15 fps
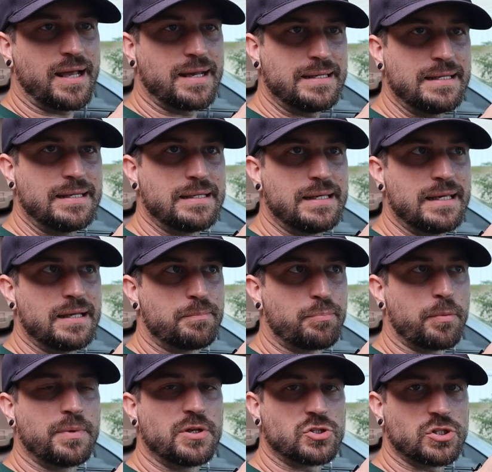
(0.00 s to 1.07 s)
I need to get
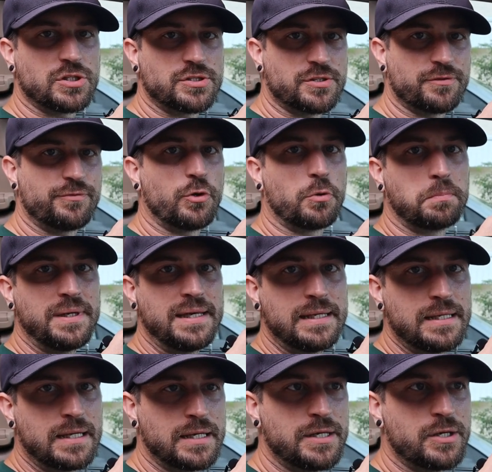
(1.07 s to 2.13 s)
permission to film
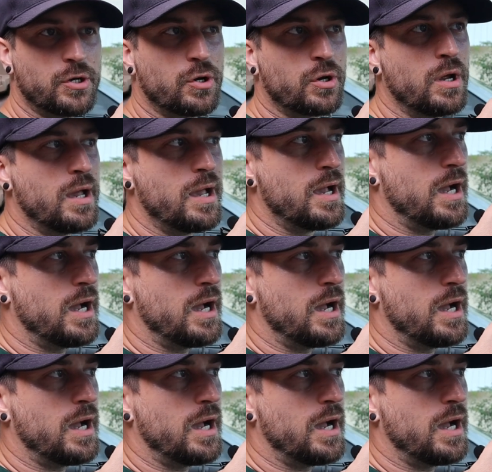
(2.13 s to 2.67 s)
media here.